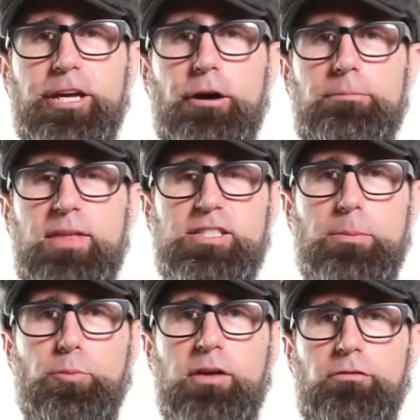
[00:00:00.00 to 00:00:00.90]
you go. That's a
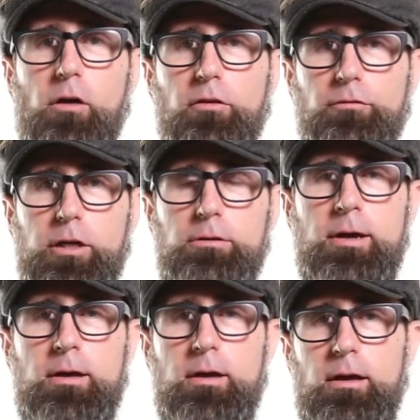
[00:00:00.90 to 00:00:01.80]
brief overview
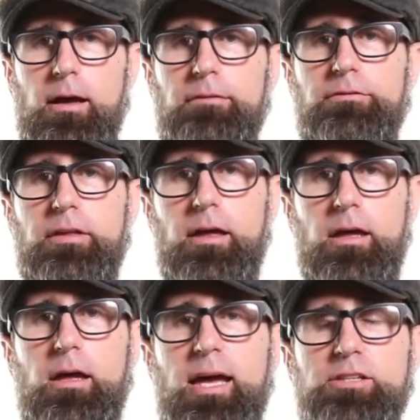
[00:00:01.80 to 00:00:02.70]
of
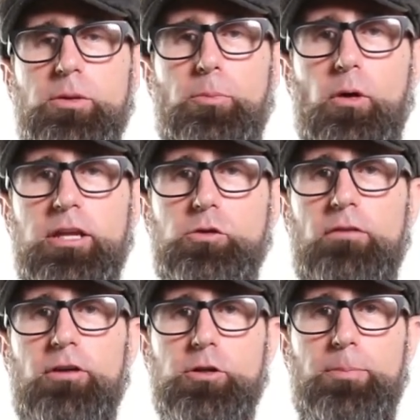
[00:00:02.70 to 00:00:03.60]
the Hensel Porty
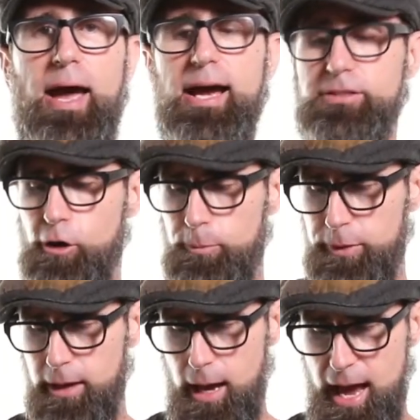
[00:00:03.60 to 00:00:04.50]
1200 packs. I hope
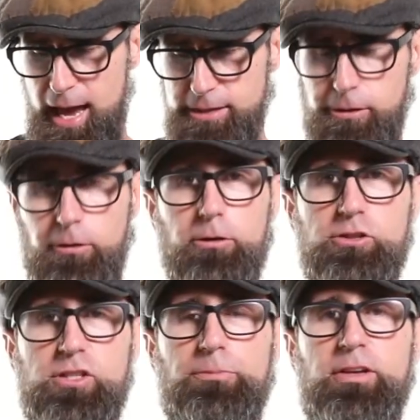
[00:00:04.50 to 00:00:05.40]
you guys
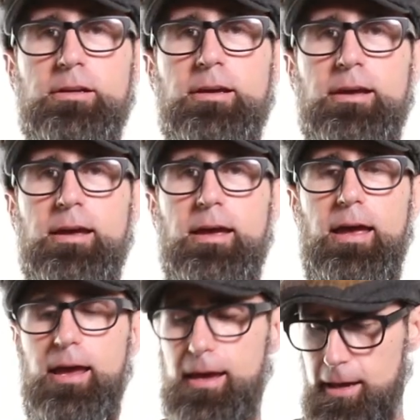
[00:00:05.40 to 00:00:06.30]
learned something
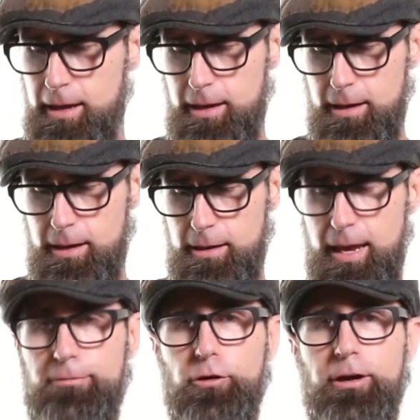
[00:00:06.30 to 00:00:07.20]
and
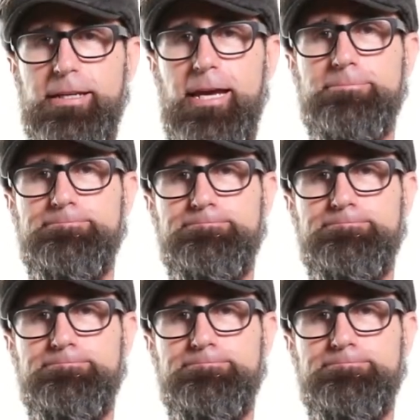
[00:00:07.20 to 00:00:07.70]
have a great day.